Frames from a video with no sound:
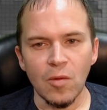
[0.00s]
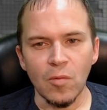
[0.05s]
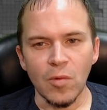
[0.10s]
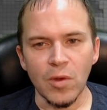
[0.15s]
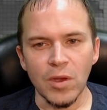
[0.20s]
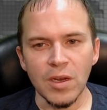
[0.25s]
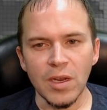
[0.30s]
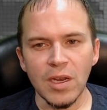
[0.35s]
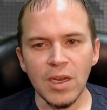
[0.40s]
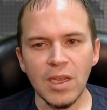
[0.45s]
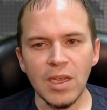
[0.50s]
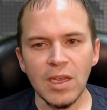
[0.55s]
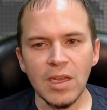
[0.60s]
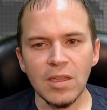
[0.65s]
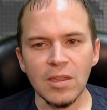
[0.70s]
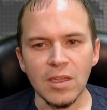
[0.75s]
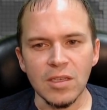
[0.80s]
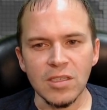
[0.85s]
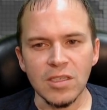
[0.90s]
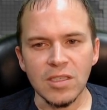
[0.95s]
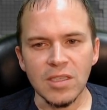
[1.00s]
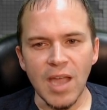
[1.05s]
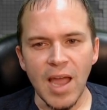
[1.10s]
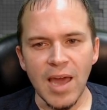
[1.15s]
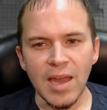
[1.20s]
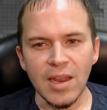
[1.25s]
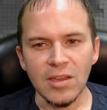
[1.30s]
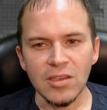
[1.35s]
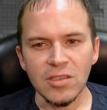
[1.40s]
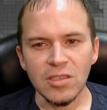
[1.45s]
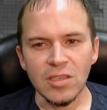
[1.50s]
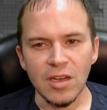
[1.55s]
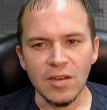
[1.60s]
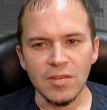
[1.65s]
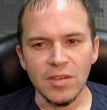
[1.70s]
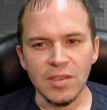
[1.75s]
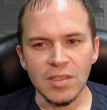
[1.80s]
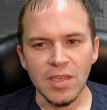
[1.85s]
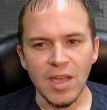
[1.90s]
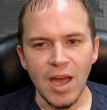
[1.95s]
We're gonna need the status
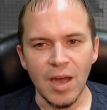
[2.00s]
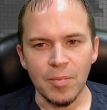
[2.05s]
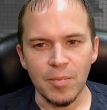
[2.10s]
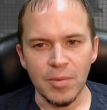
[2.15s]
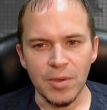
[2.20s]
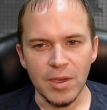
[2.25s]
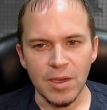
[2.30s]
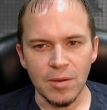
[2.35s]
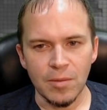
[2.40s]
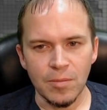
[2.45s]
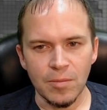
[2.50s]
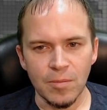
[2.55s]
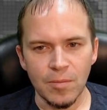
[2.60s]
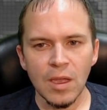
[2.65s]
of the topic.